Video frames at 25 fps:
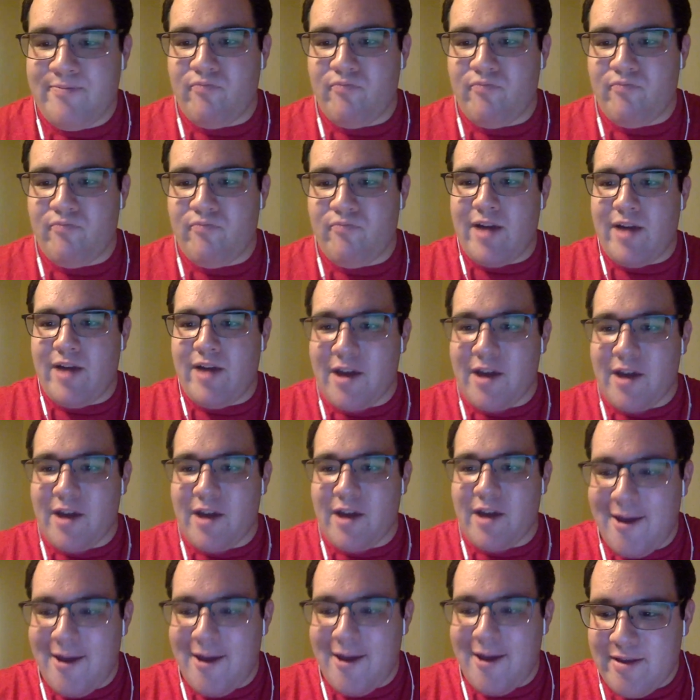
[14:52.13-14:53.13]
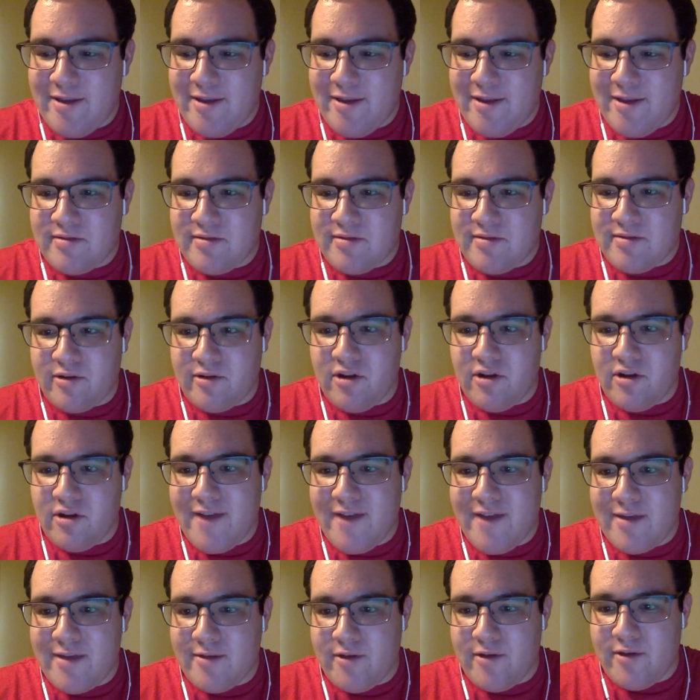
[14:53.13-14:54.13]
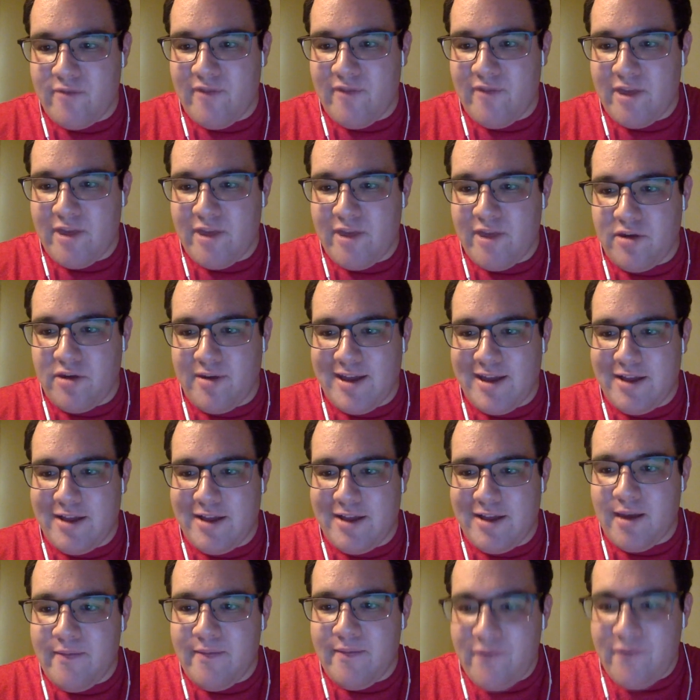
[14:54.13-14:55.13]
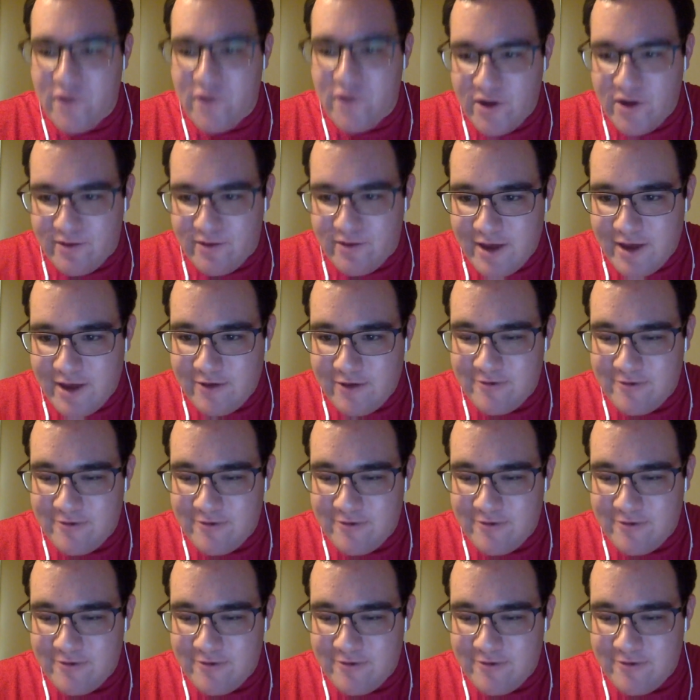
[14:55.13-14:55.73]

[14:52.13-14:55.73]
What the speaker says: it kind of cut out for a bit. Just to clarify. So you think she can get top 3, right?